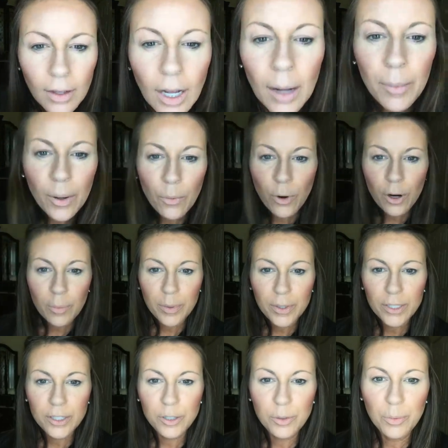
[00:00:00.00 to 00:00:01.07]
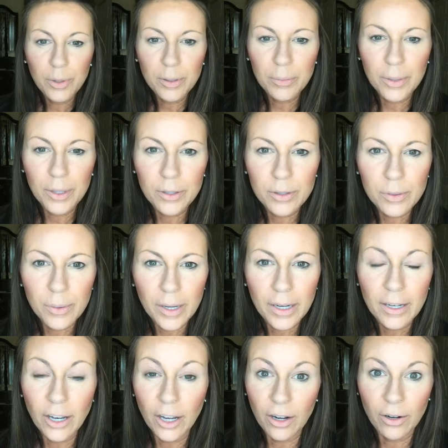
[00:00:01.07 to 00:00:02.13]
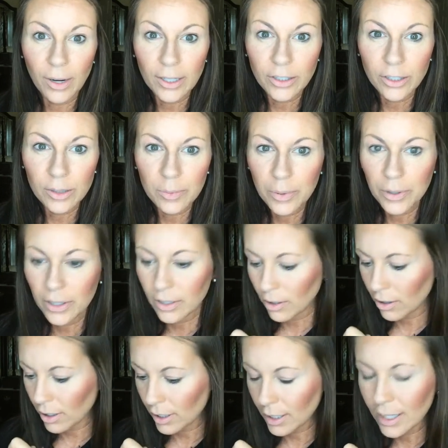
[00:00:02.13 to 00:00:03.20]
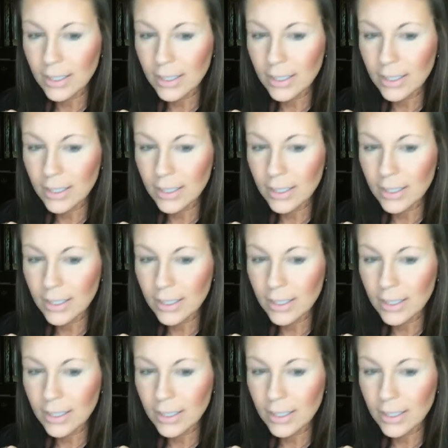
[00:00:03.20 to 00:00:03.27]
I'm at work, but did you put bittersweet? No, I just put on,